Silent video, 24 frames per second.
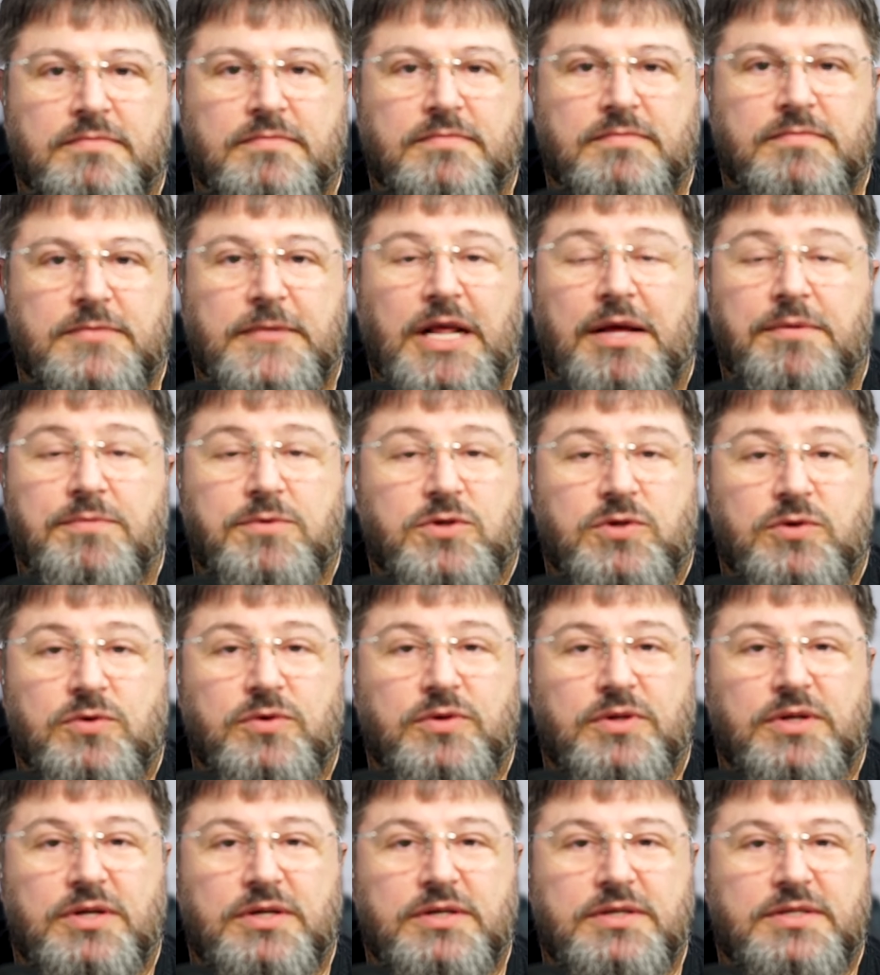Yeah,
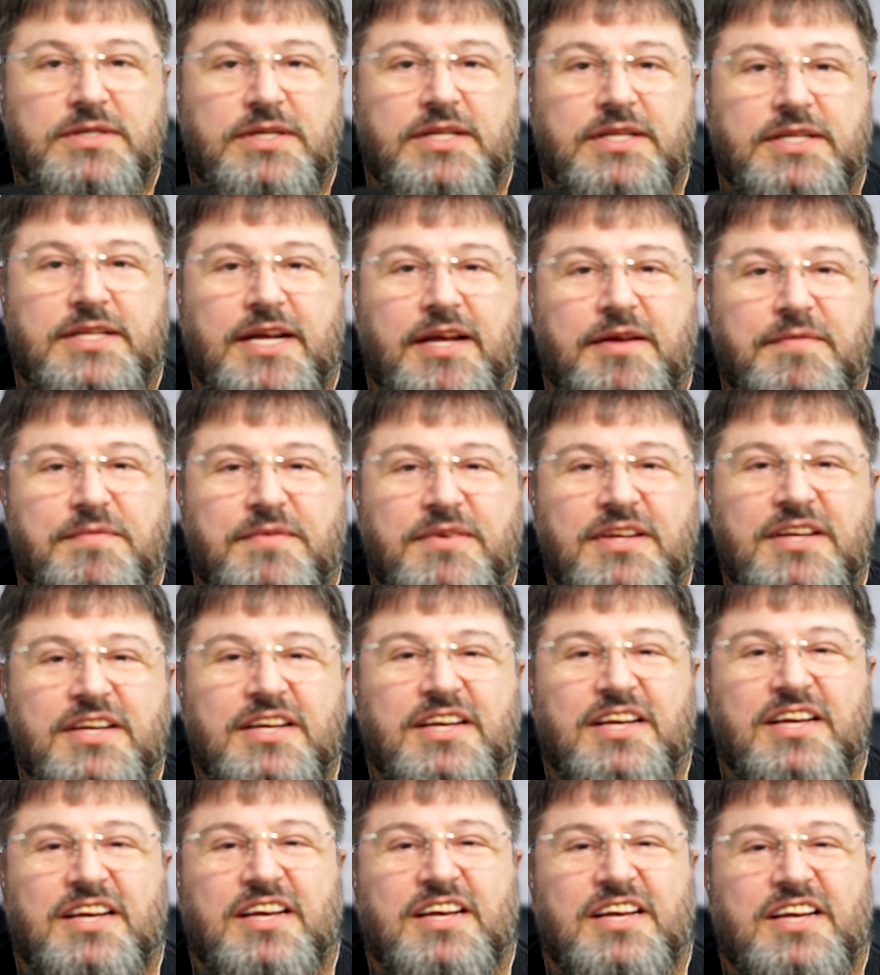absolutely. Sometimes
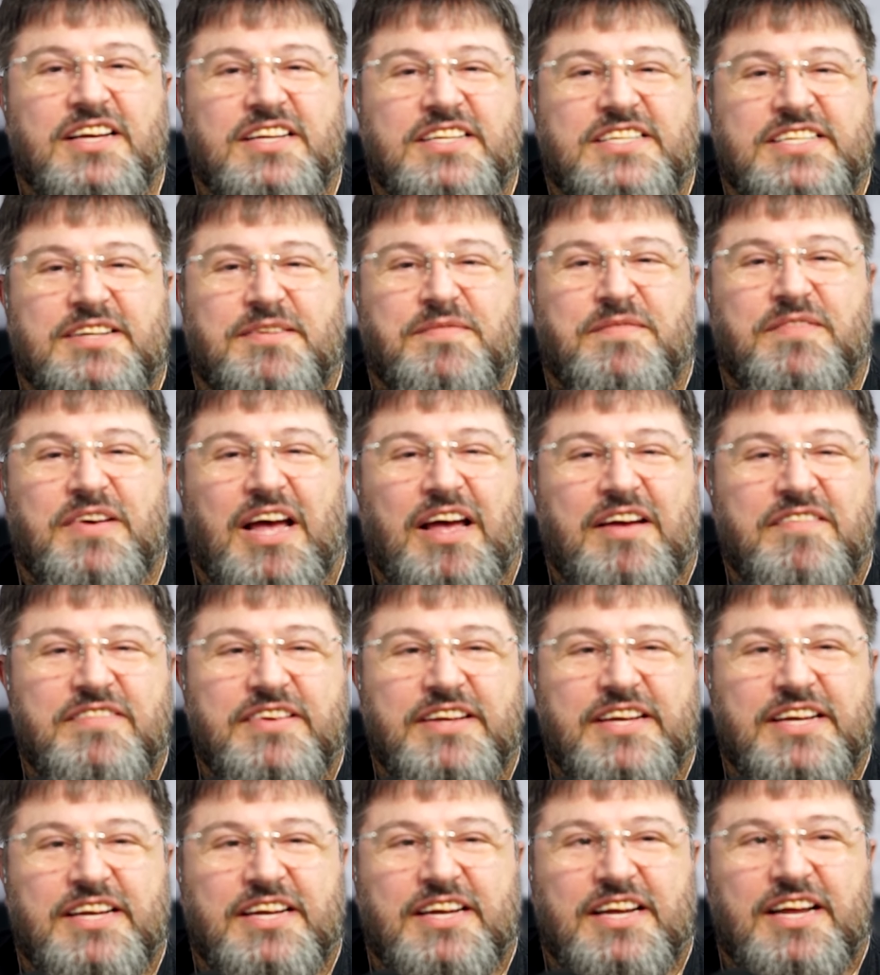uh, some
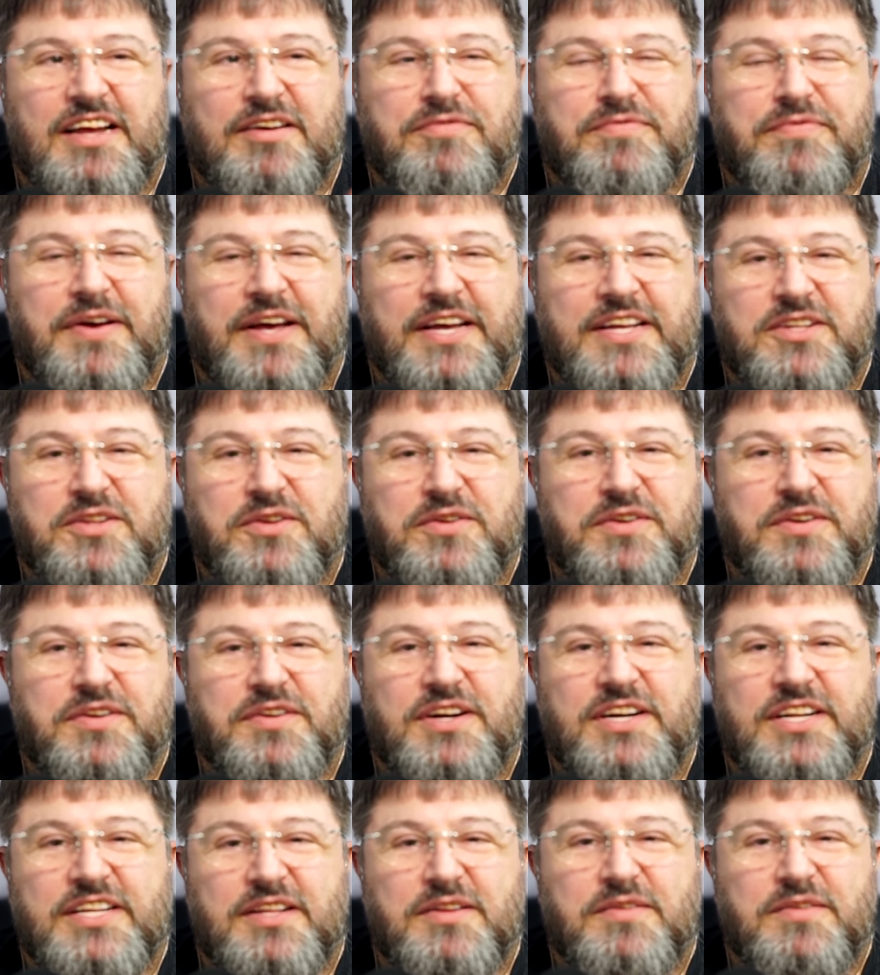having effect on a
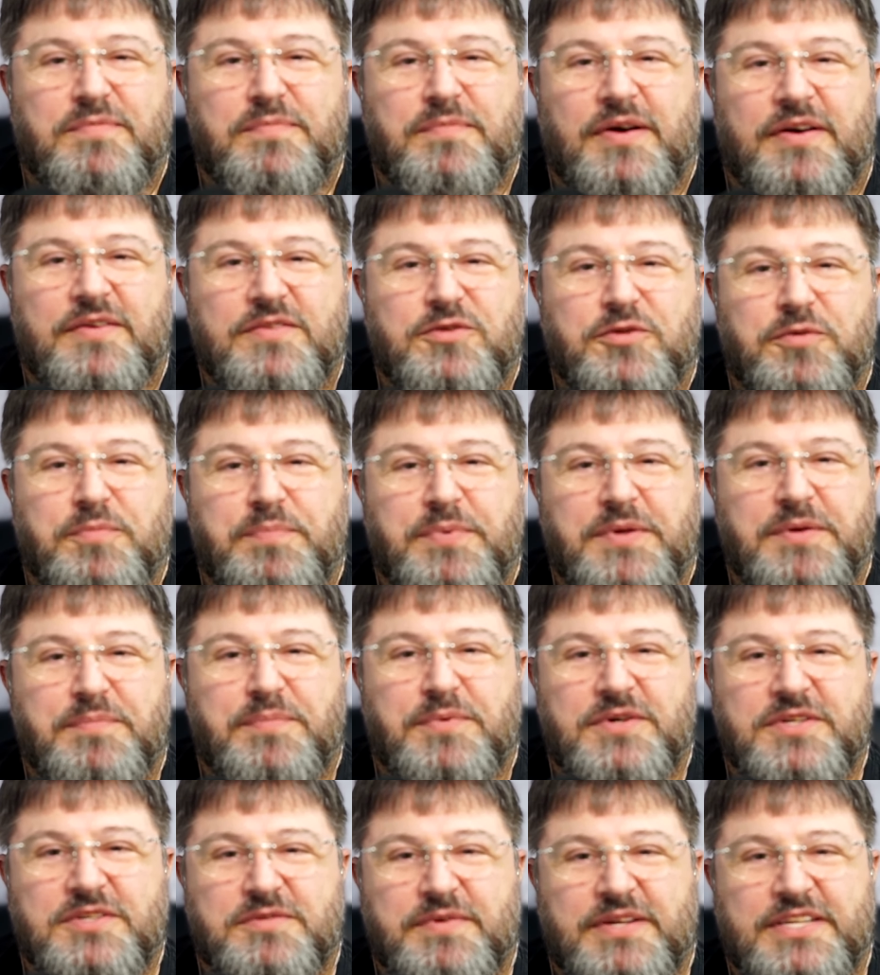little amount of
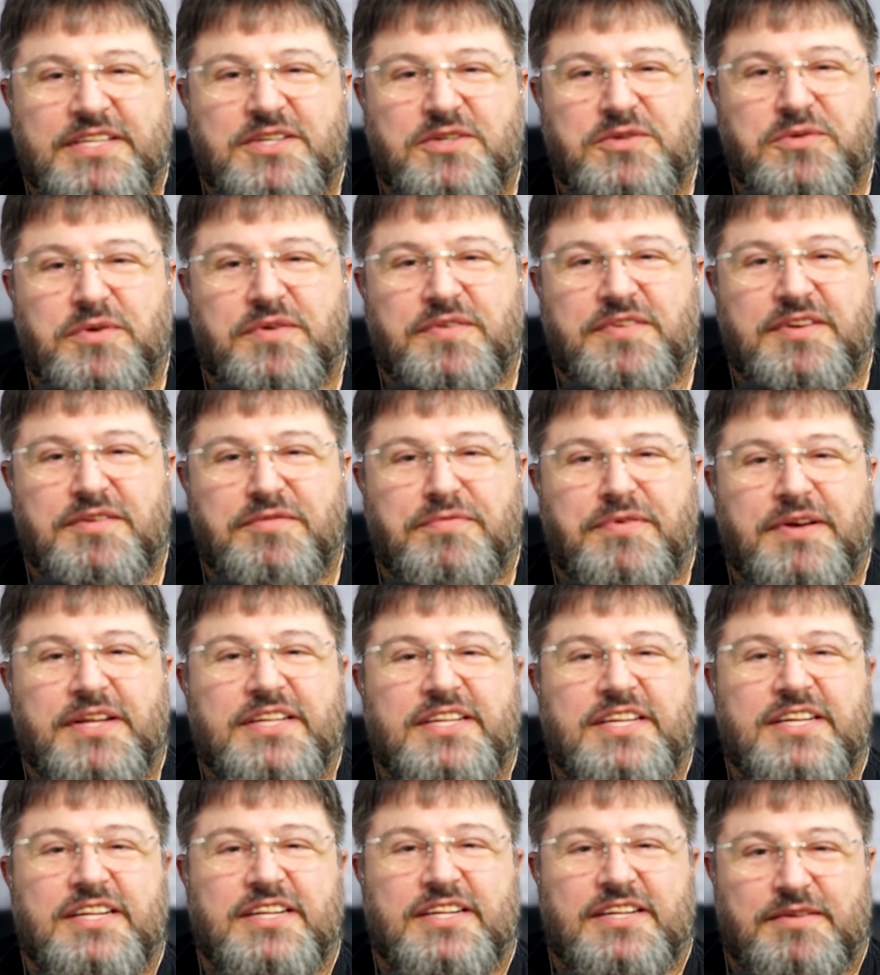people is better to have an
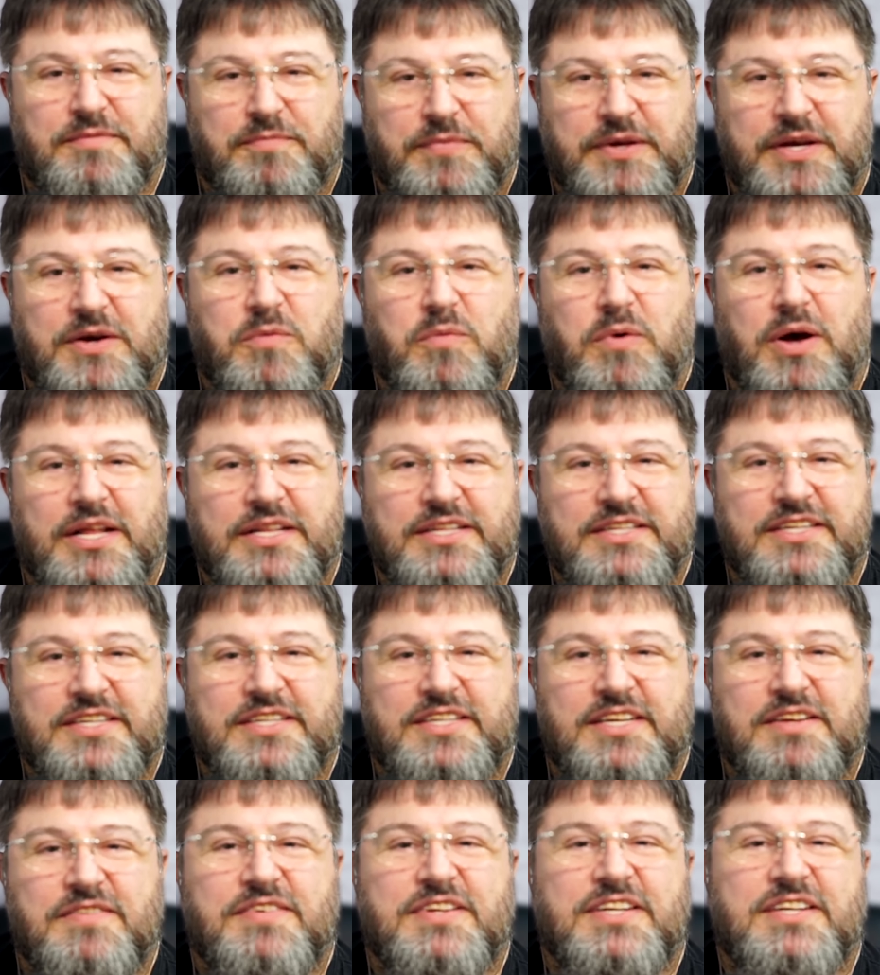effect in the big
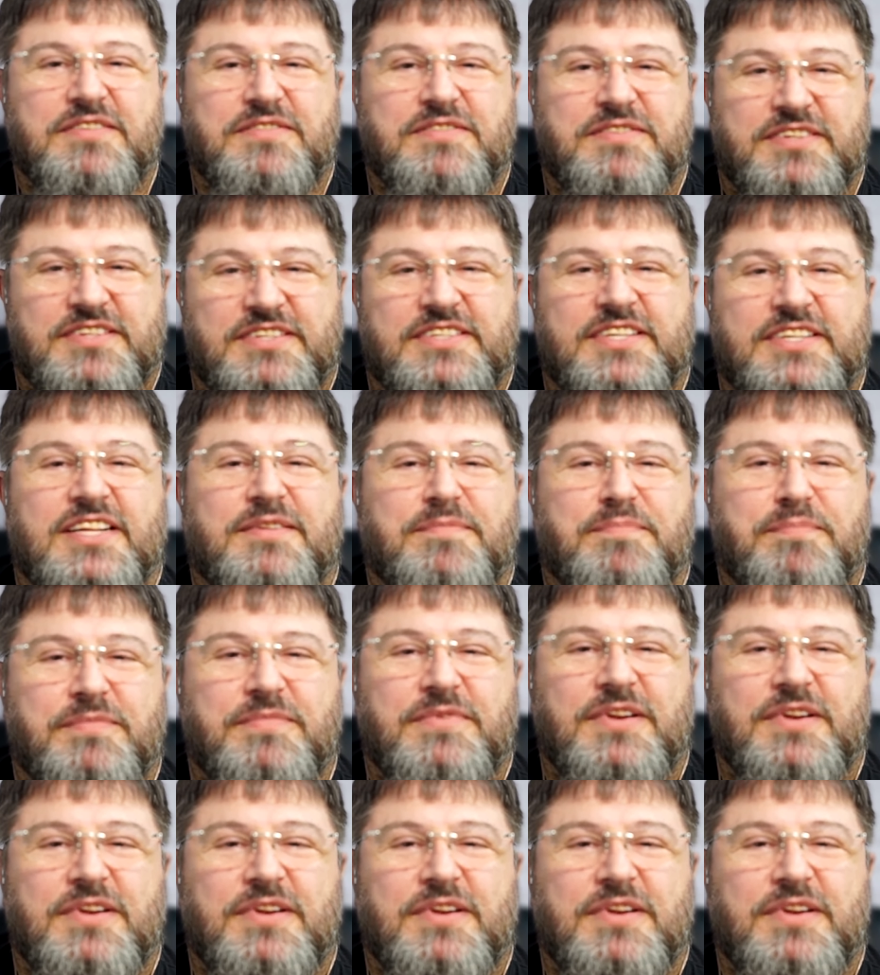quantity, even if it's the